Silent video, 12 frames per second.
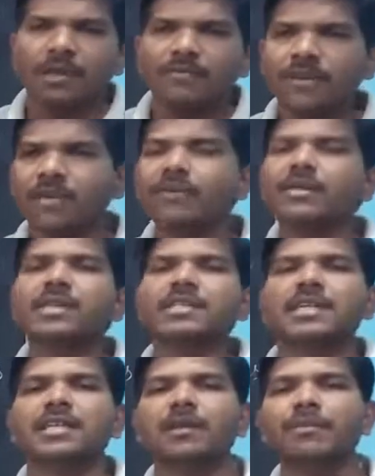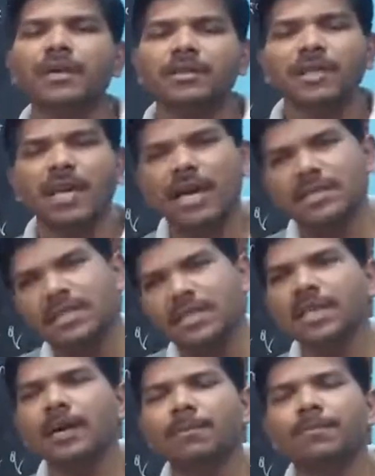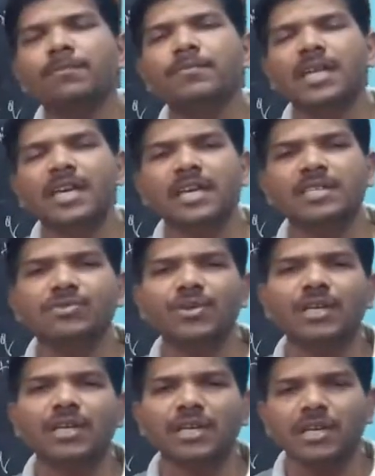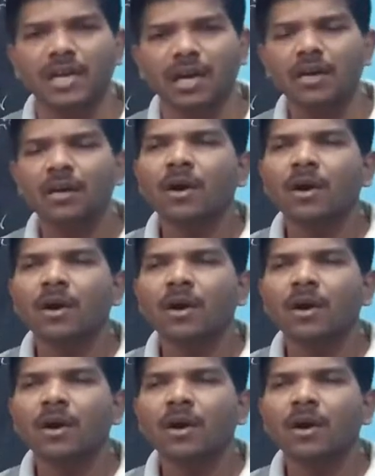Whenever they are setting up their industry in India,